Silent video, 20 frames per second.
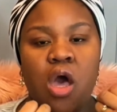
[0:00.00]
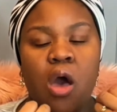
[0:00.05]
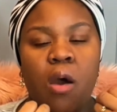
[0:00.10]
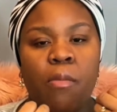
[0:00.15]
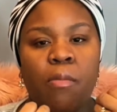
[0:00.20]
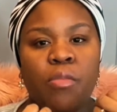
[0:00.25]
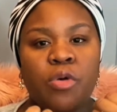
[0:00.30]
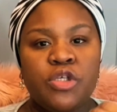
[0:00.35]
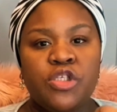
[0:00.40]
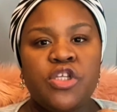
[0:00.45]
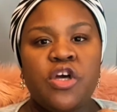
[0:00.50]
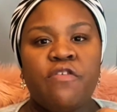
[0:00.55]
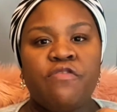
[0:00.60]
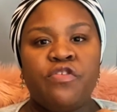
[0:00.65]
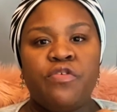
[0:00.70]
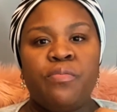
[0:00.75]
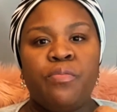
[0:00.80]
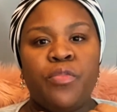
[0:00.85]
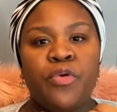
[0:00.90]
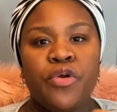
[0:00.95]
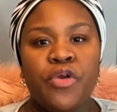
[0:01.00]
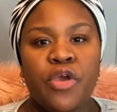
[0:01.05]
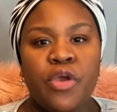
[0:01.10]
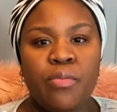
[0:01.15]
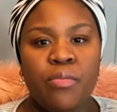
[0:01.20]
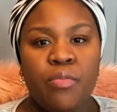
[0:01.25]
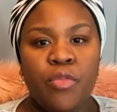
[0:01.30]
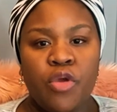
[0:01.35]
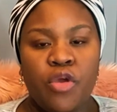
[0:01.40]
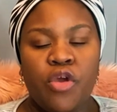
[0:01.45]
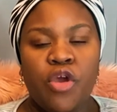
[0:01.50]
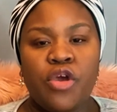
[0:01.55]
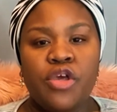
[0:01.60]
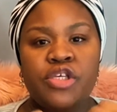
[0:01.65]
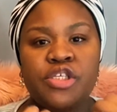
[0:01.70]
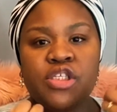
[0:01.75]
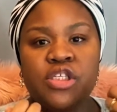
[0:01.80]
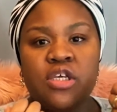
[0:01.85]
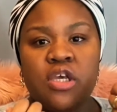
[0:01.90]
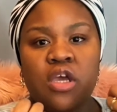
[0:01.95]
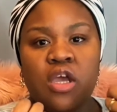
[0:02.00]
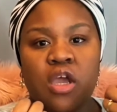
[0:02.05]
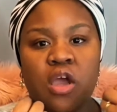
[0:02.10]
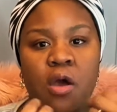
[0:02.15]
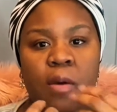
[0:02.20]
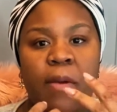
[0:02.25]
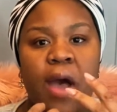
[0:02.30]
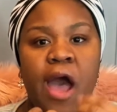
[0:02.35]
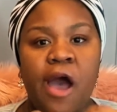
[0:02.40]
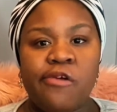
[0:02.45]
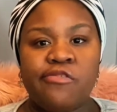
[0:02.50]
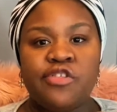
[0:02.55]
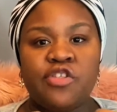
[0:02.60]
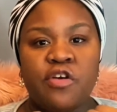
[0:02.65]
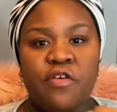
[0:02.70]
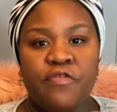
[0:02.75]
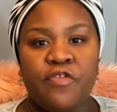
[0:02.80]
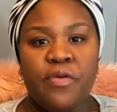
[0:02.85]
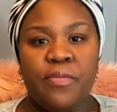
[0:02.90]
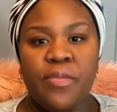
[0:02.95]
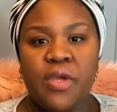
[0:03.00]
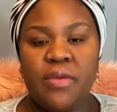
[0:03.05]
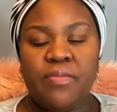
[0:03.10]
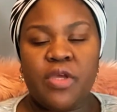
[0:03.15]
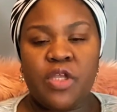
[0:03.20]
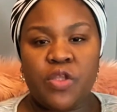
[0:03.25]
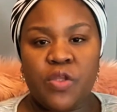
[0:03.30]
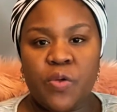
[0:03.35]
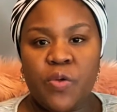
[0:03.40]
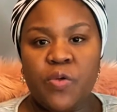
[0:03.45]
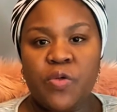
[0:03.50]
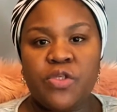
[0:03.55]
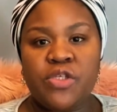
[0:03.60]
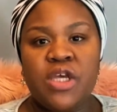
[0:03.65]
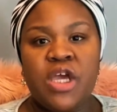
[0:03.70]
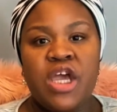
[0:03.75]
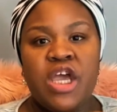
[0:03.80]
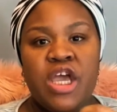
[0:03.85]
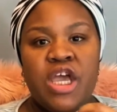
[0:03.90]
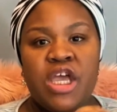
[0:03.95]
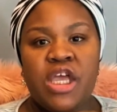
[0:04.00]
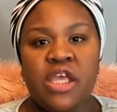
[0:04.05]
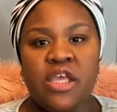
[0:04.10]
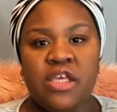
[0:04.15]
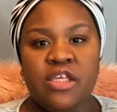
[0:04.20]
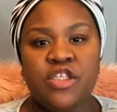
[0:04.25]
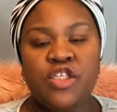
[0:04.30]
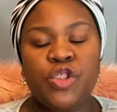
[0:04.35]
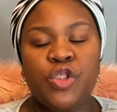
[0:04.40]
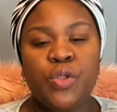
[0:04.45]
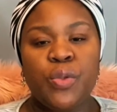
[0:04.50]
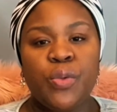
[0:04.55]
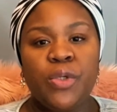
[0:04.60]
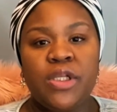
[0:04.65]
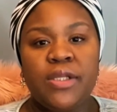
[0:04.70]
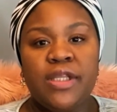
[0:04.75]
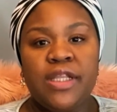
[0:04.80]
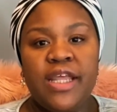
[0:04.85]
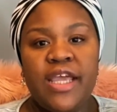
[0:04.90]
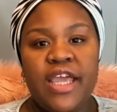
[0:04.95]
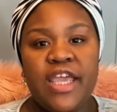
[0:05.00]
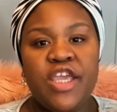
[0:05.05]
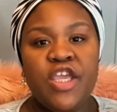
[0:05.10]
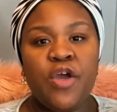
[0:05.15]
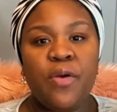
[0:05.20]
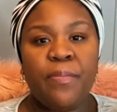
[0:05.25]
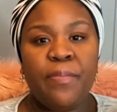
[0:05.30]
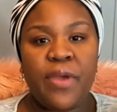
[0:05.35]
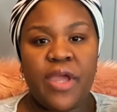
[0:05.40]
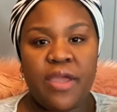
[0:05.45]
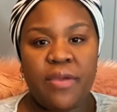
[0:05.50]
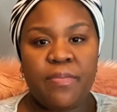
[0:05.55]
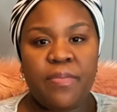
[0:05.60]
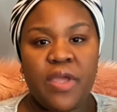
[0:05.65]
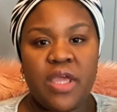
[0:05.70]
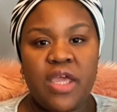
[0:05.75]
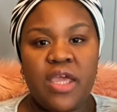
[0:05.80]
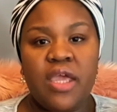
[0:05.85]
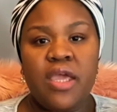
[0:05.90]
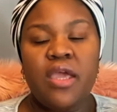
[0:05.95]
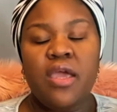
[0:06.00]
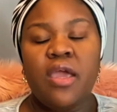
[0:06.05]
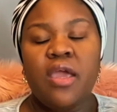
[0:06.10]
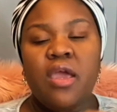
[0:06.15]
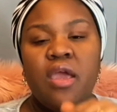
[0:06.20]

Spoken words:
most of the mucus come out of your baby nose is to lay your baby